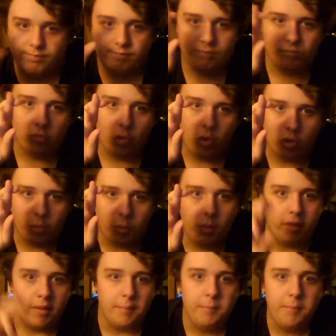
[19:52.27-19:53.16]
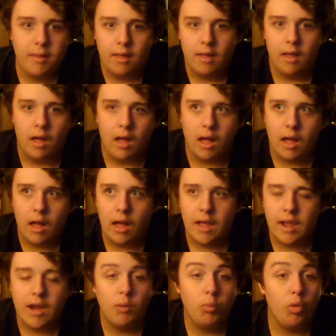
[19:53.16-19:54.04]
Lord willing,
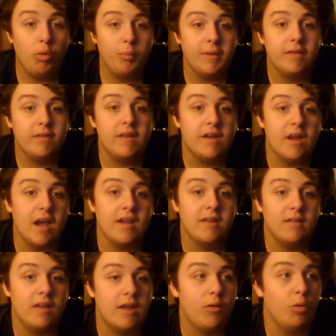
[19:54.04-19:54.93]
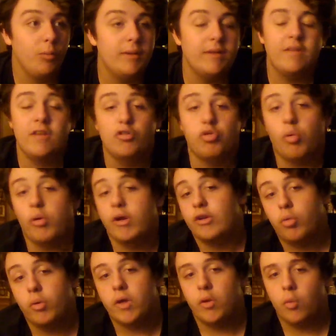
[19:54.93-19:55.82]
It will be it'll be the
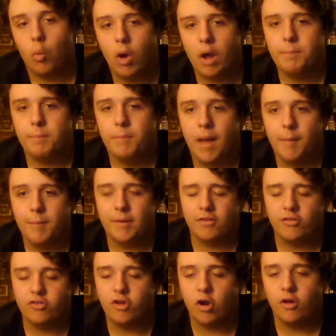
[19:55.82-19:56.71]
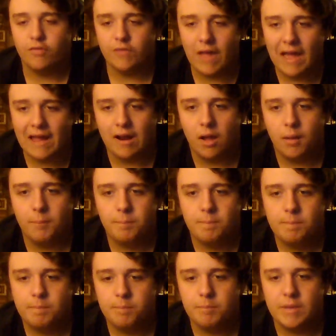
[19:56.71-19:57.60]
2021. I'm gonna start that up
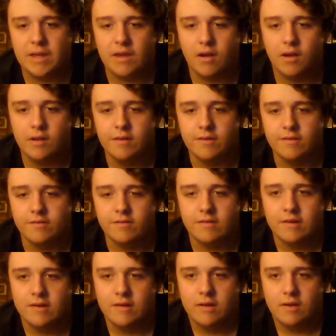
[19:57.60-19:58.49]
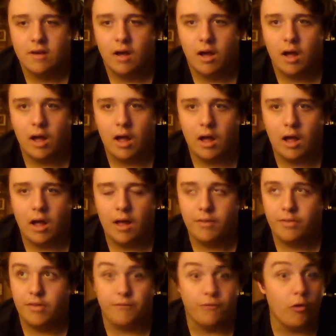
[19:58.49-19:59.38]
because
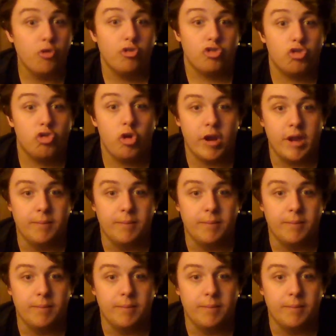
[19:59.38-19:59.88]
the first trade